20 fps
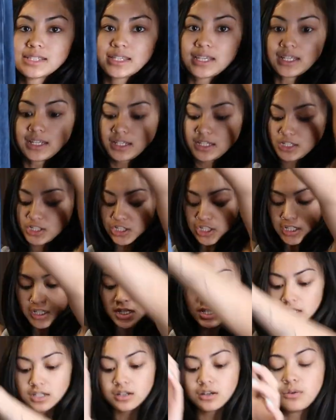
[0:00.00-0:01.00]
skinny
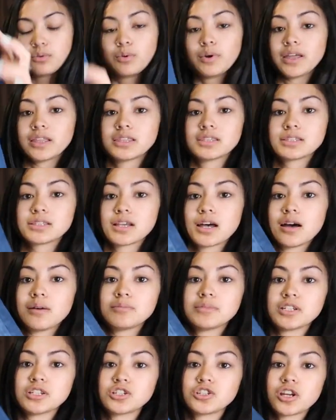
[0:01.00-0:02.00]
jean with
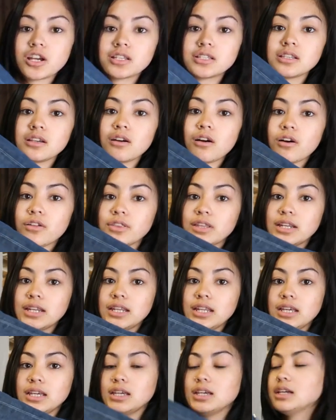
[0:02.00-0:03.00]
some distressing on the
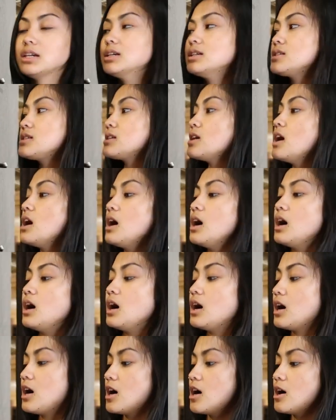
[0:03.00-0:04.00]
knees.
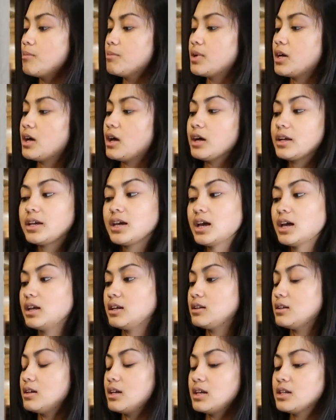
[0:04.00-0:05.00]
Um,
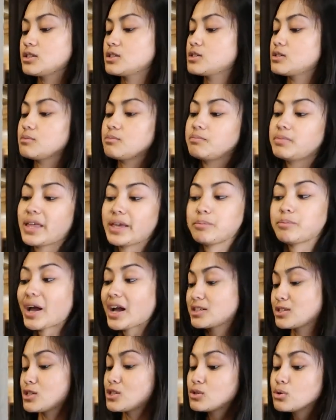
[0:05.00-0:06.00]
again, it's like
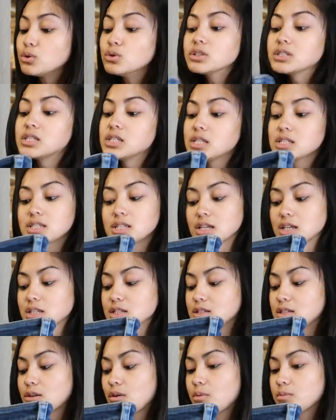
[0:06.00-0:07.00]
back to school
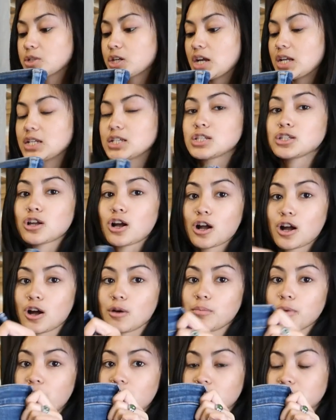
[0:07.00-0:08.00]
season, so I'm trying to stock
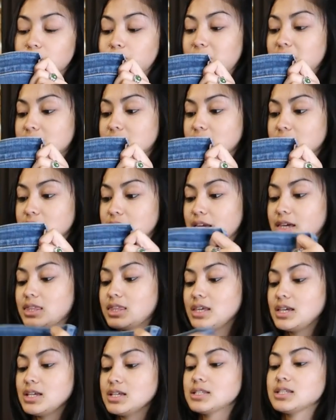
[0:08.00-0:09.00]
up on pieces
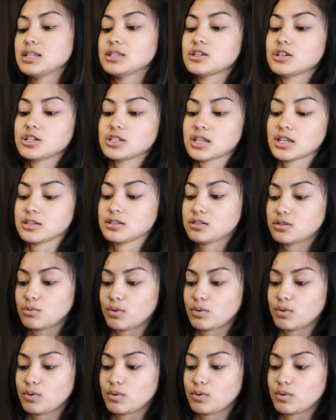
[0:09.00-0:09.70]
like these. These are size